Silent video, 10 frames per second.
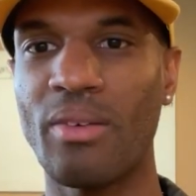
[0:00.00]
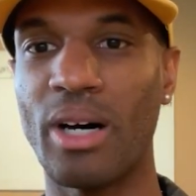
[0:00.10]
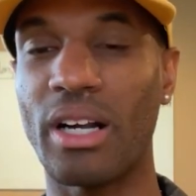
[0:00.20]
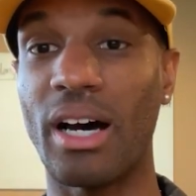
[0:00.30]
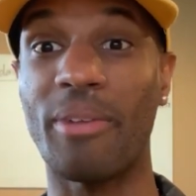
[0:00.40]

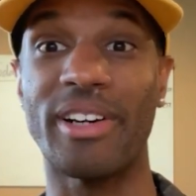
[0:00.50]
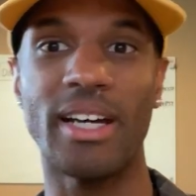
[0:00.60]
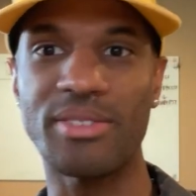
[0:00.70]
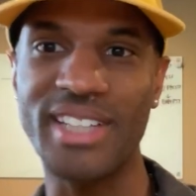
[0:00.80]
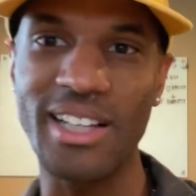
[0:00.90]
But uh, my
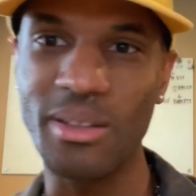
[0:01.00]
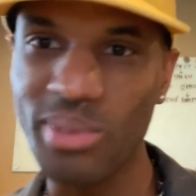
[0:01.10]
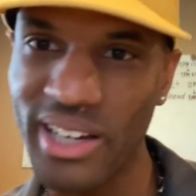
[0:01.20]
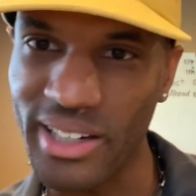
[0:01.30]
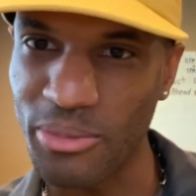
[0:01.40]
name's Tyler
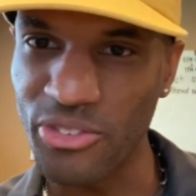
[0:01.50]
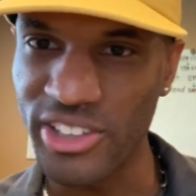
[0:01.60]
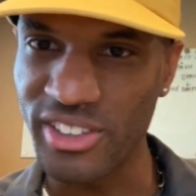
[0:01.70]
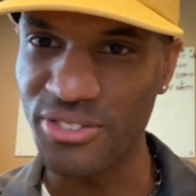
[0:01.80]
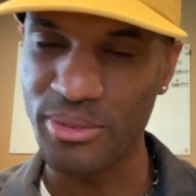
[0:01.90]
Blake. I'm
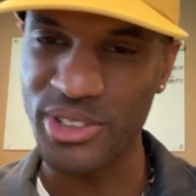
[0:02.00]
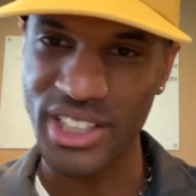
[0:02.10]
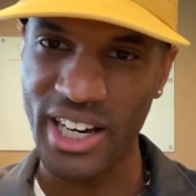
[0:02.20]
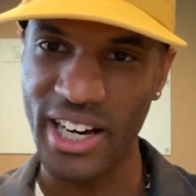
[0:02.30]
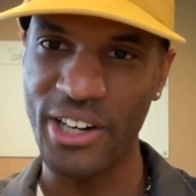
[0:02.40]
originally from
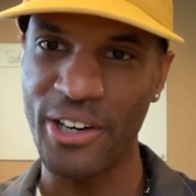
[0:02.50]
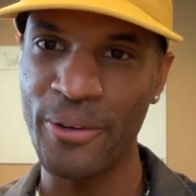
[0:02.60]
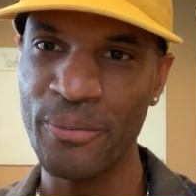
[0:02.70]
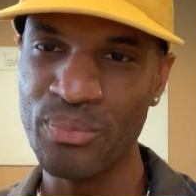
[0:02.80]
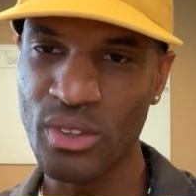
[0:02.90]

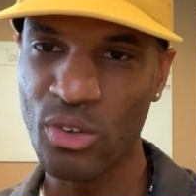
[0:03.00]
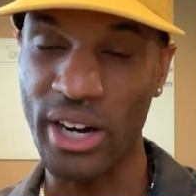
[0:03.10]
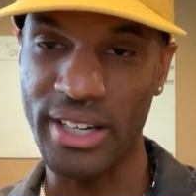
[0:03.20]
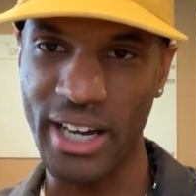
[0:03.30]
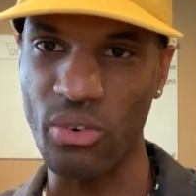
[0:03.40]
Chicago.
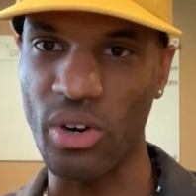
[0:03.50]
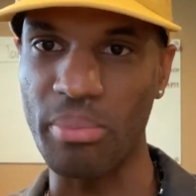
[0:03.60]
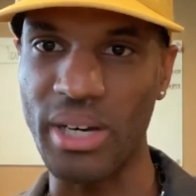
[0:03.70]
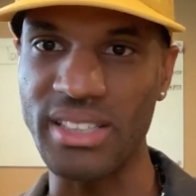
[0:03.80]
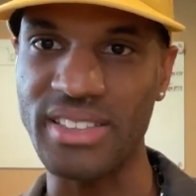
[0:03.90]
Right now, we're
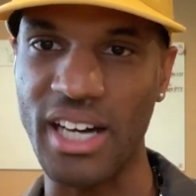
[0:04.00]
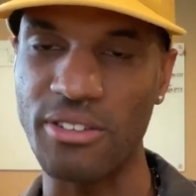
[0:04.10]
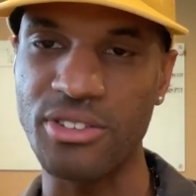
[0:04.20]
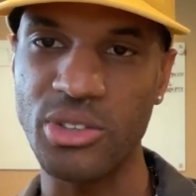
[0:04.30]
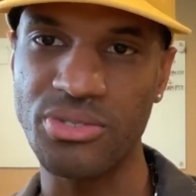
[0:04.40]
based out
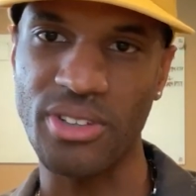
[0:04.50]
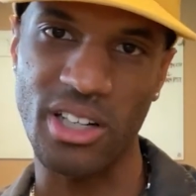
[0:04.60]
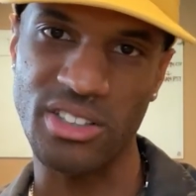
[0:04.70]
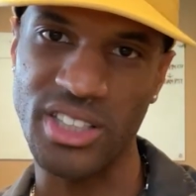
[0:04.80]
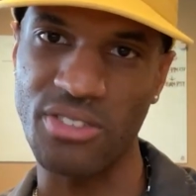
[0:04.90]
of Sioux
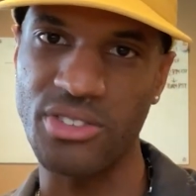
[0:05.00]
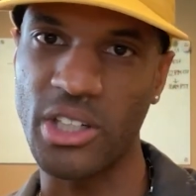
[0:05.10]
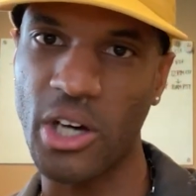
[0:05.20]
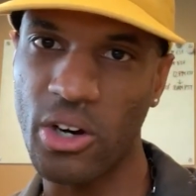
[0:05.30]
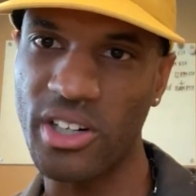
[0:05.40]
Falls, South
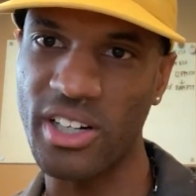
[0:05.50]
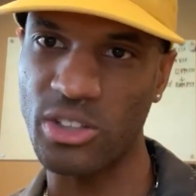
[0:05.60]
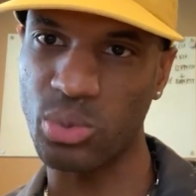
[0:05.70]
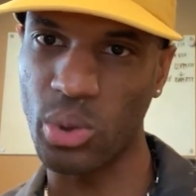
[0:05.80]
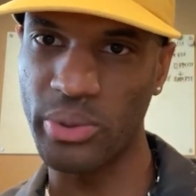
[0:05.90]
Dakota.
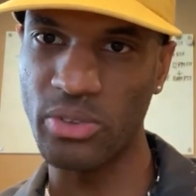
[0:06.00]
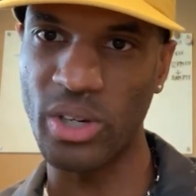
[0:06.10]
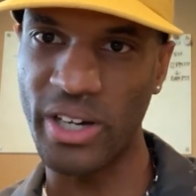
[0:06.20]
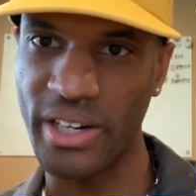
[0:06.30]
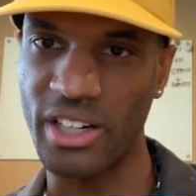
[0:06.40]
That's where we
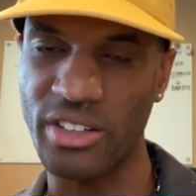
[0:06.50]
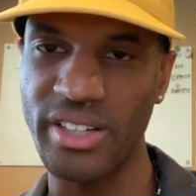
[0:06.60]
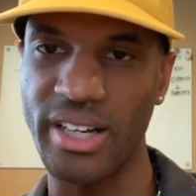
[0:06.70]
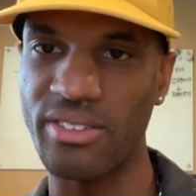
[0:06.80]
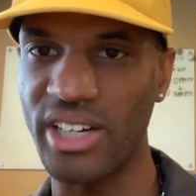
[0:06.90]
run our
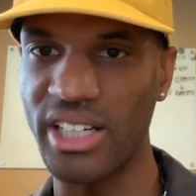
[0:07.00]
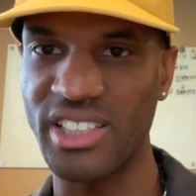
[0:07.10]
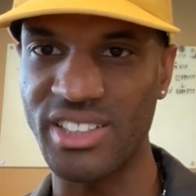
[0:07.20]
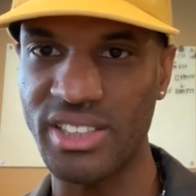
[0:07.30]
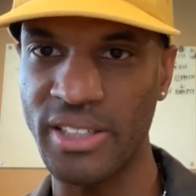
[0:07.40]
creative
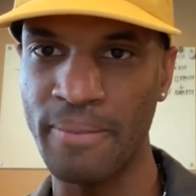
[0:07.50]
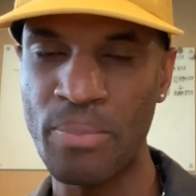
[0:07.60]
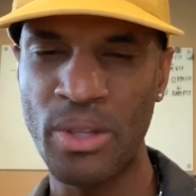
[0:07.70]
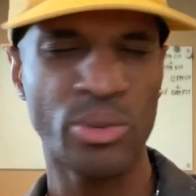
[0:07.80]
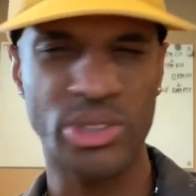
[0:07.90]
agency
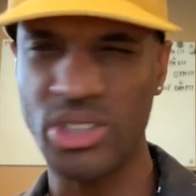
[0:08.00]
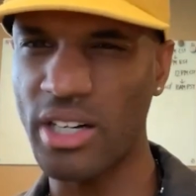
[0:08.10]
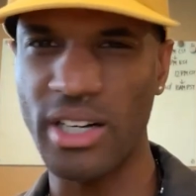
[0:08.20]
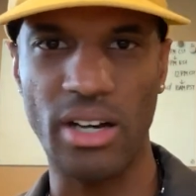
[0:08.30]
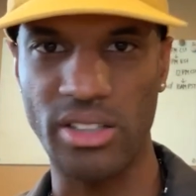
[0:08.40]

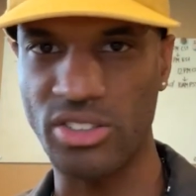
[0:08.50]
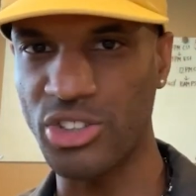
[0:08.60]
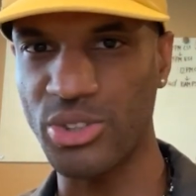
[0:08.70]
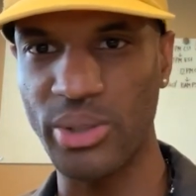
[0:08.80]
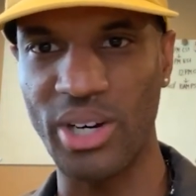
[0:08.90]
started out as a
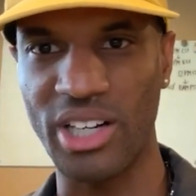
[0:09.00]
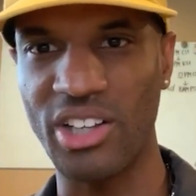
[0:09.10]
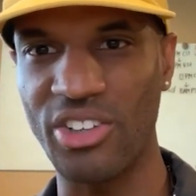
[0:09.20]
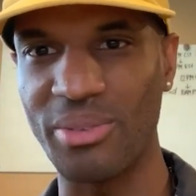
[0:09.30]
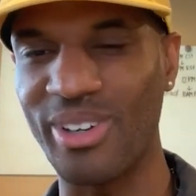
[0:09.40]
streetwear
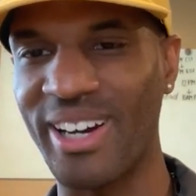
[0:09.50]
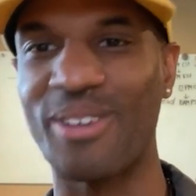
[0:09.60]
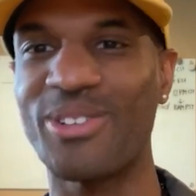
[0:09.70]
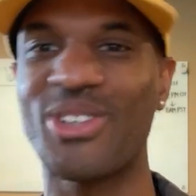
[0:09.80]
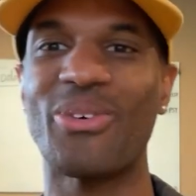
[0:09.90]
clothing brand.
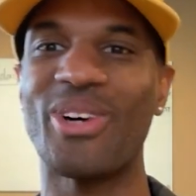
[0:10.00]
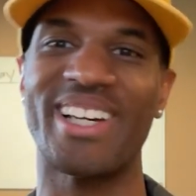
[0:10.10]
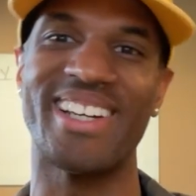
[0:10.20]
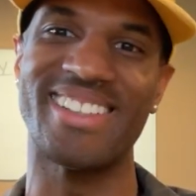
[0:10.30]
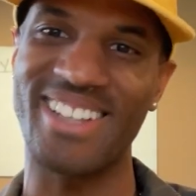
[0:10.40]
I'm sure we'll
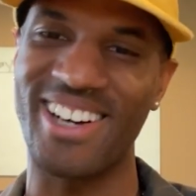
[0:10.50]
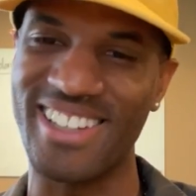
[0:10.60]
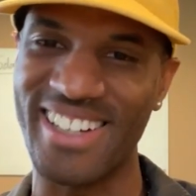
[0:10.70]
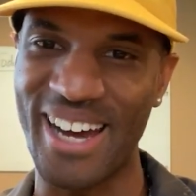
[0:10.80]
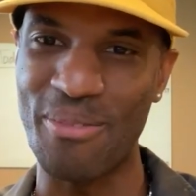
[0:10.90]
get into all
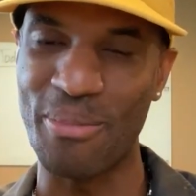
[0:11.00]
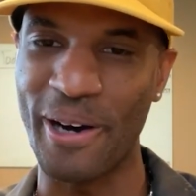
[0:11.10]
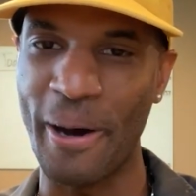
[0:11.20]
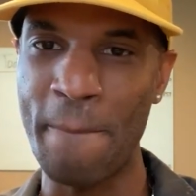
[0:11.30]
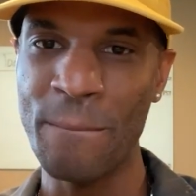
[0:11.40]
of that,
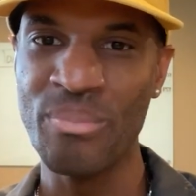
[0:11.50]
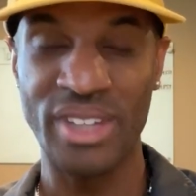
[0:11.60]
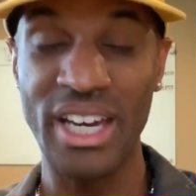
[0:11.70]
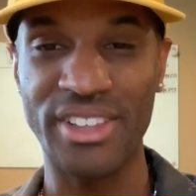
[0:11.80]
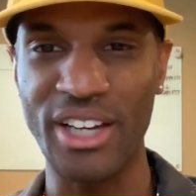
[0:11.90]
but
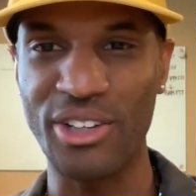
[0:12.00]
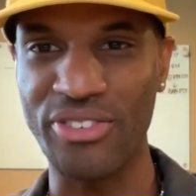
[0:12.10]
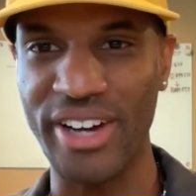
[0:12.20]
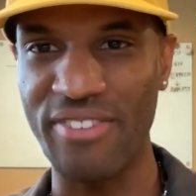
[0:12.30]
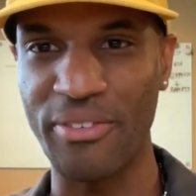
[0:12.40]
yeah, thank you
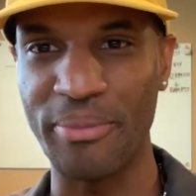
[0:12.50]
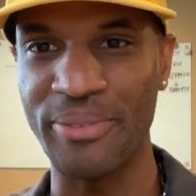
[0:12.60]
for having